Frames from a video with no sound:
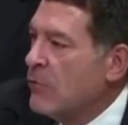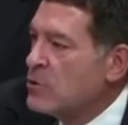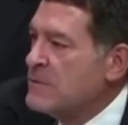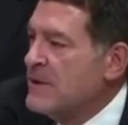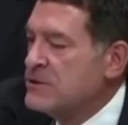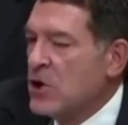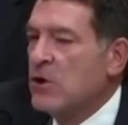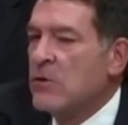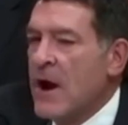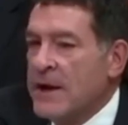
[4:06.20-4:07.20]
law enforcement and
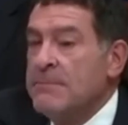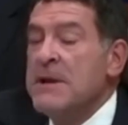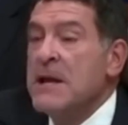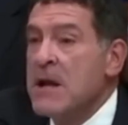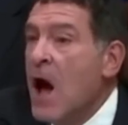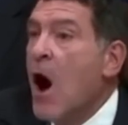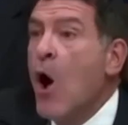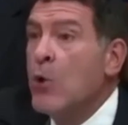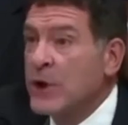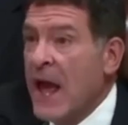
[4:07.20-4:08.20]
turn around and be
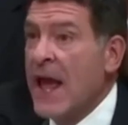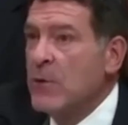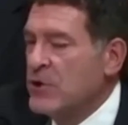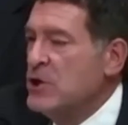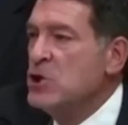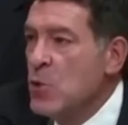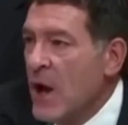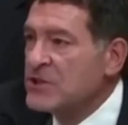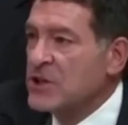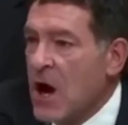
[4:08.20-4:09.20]
okay with a
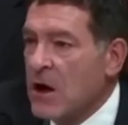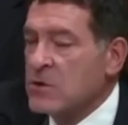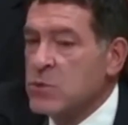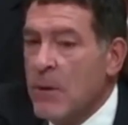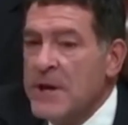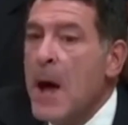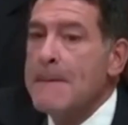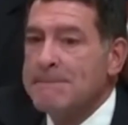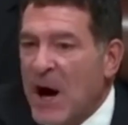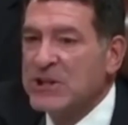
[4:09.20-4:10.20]
U.S. congresswoman
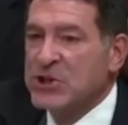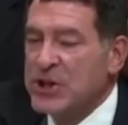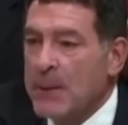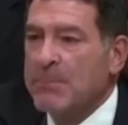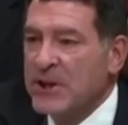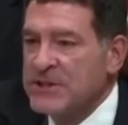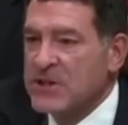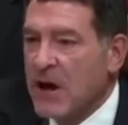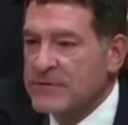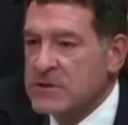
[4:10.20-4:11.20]
punching a
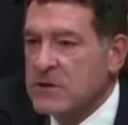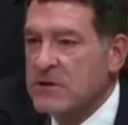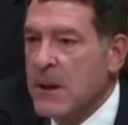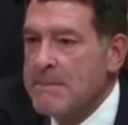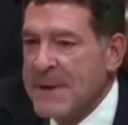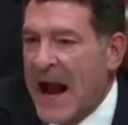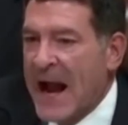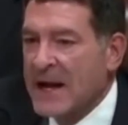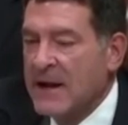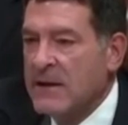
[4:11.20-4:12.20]
police officer in the
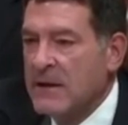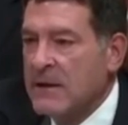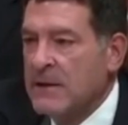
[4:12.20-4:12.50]
back.